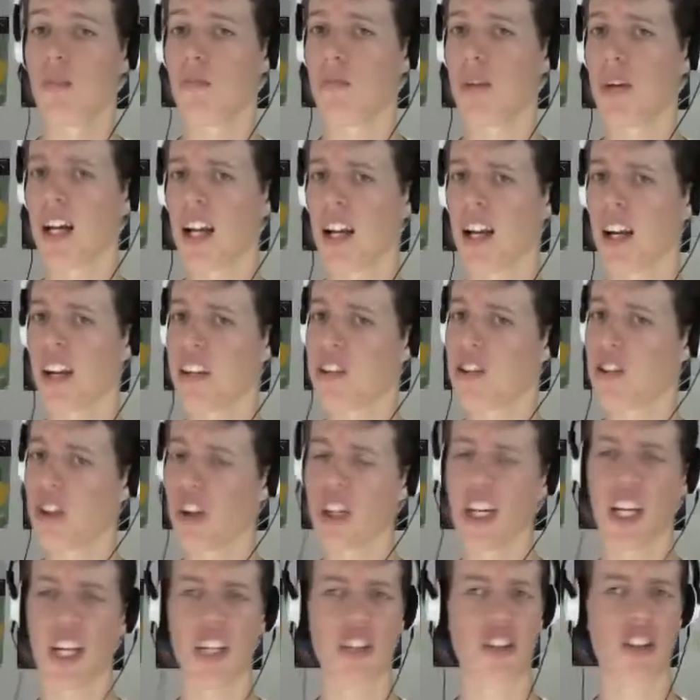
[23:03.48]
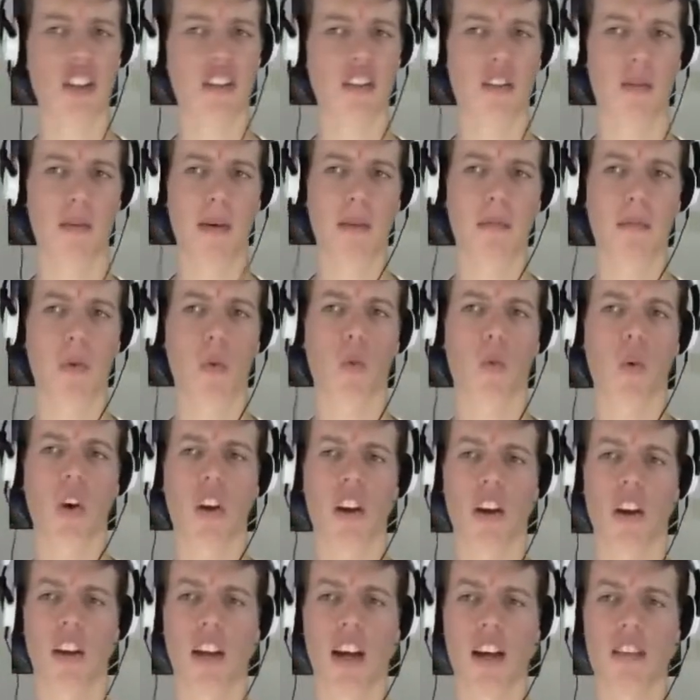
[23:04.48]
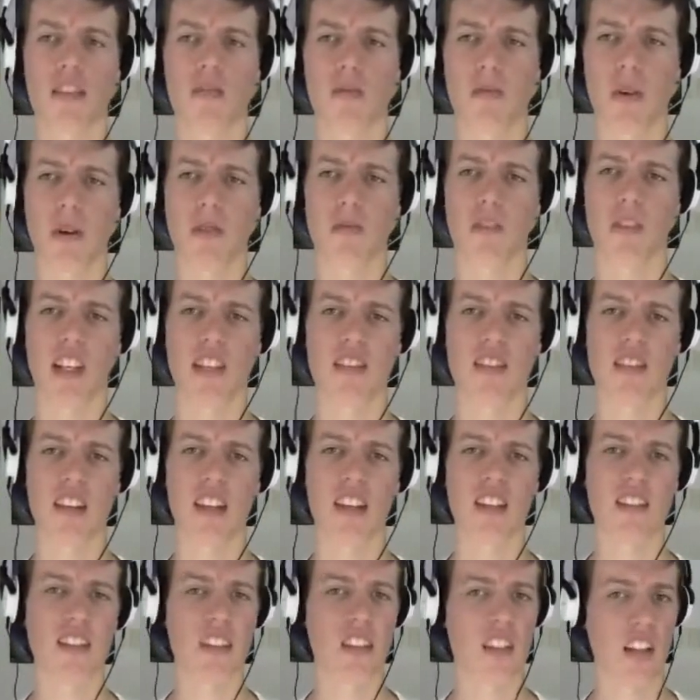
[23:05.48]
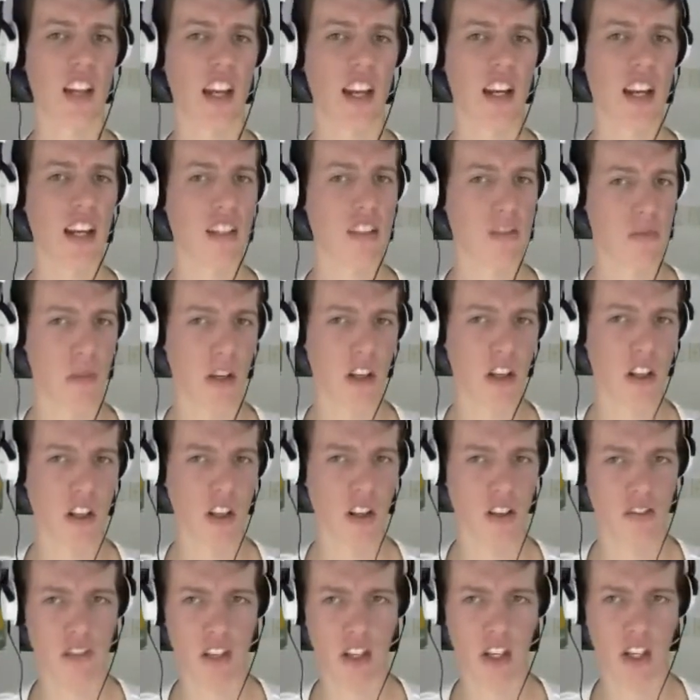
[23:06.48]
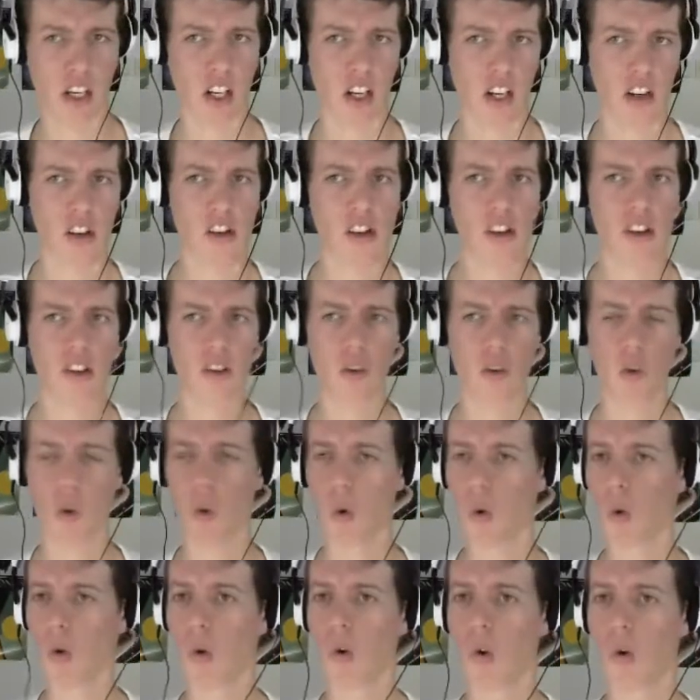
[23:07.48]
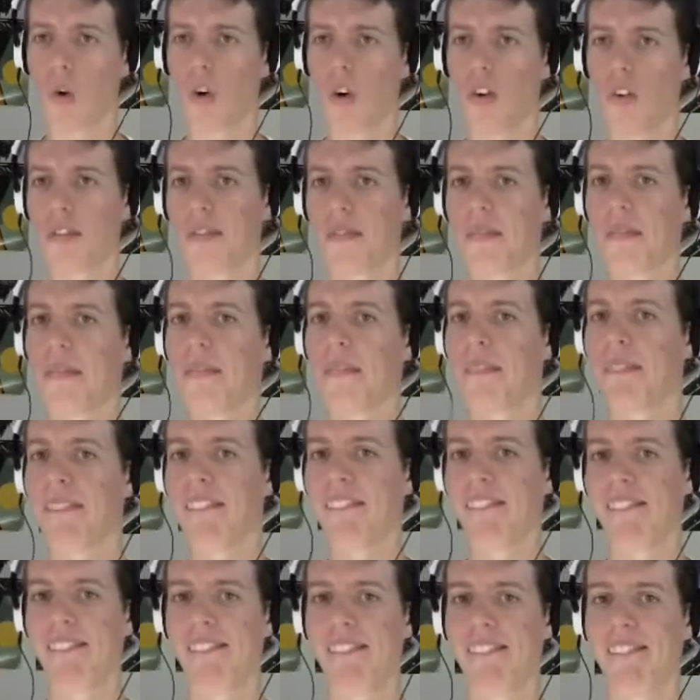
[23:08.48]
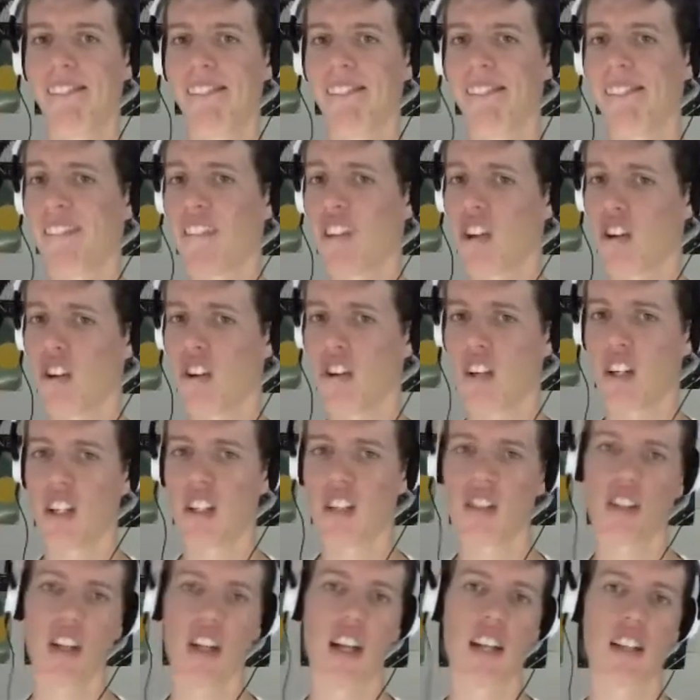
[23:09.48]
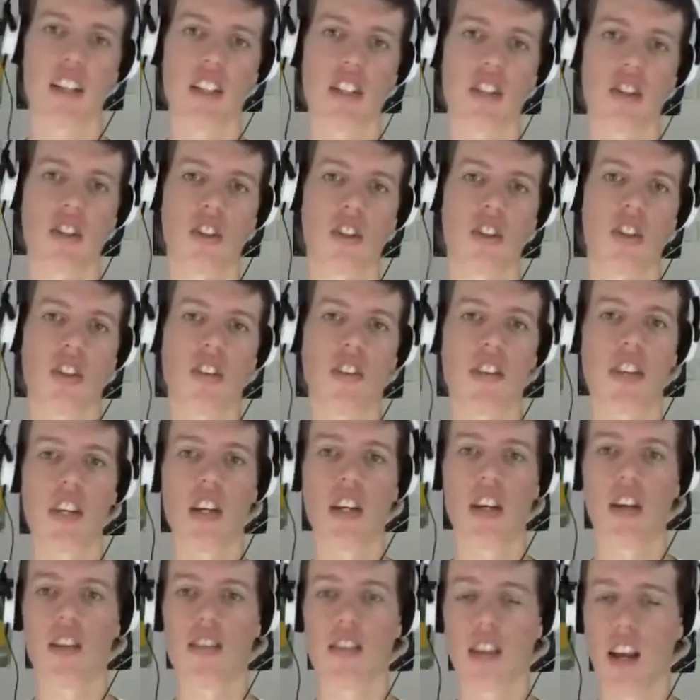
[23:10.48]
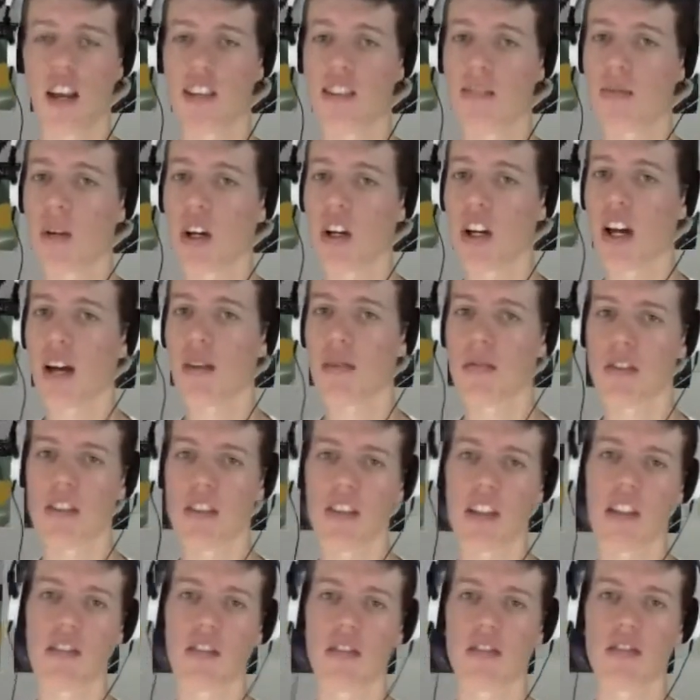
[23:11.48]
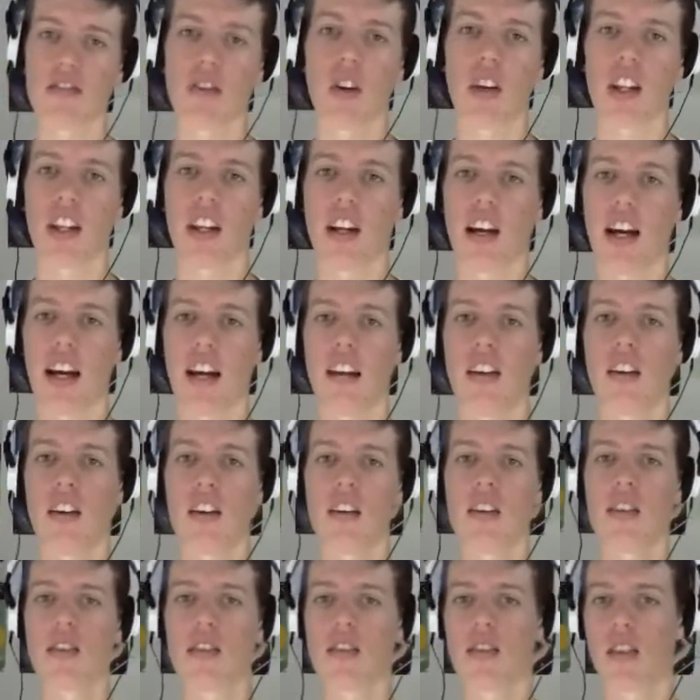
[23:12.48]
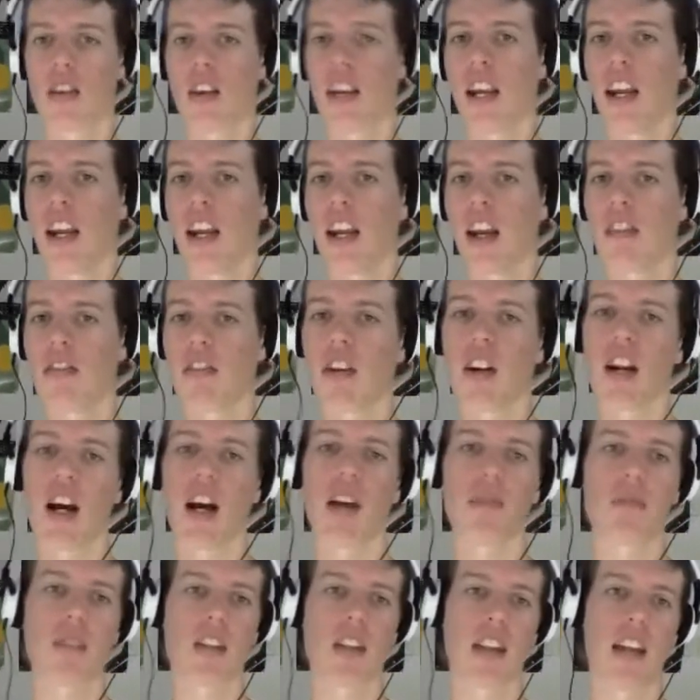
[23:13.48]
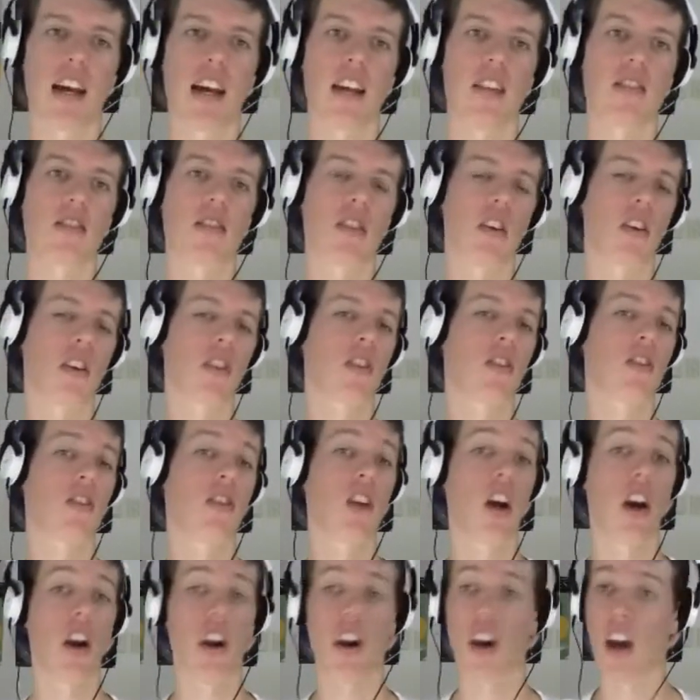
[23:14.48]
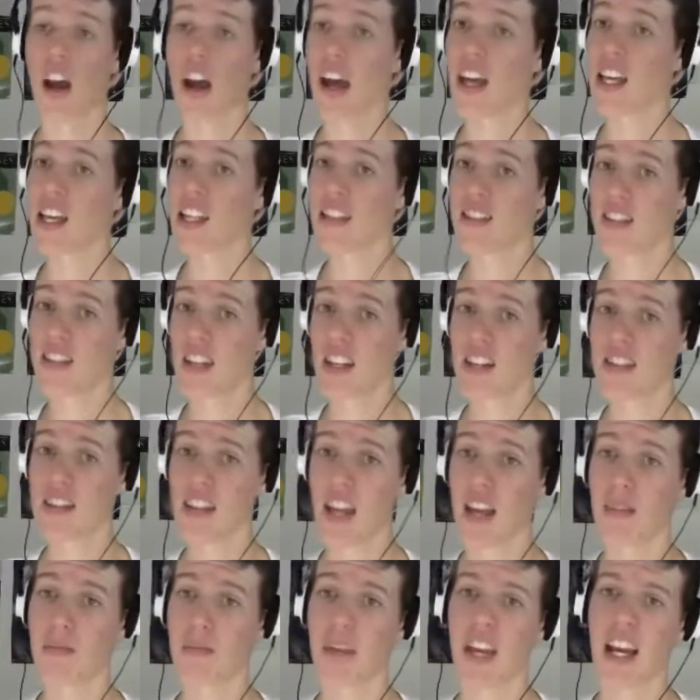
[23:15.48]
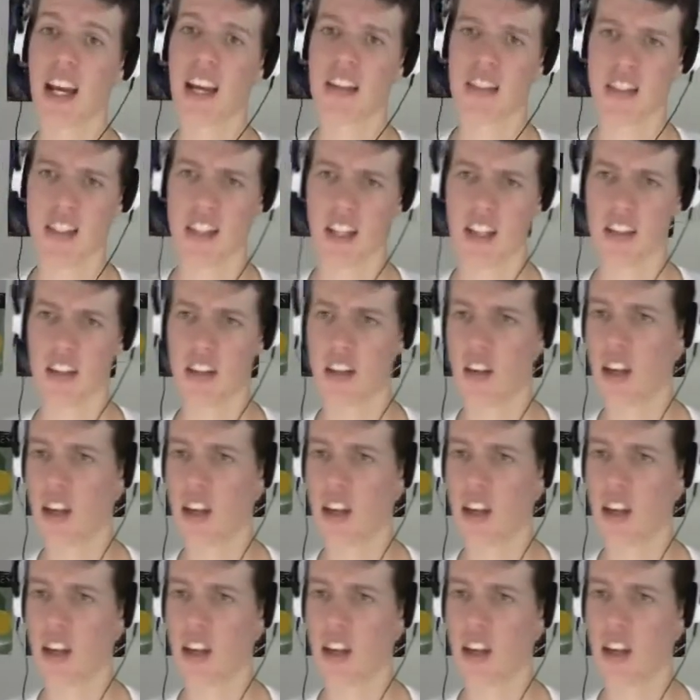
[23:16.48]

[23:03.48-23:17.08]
But I don't actually remember what her last Pokemon is. Is it an Espeon of her own? Or... not entirely sure. So Espeon up to level 49. So getting everyone up to that. So no, her ace is a Meowstic.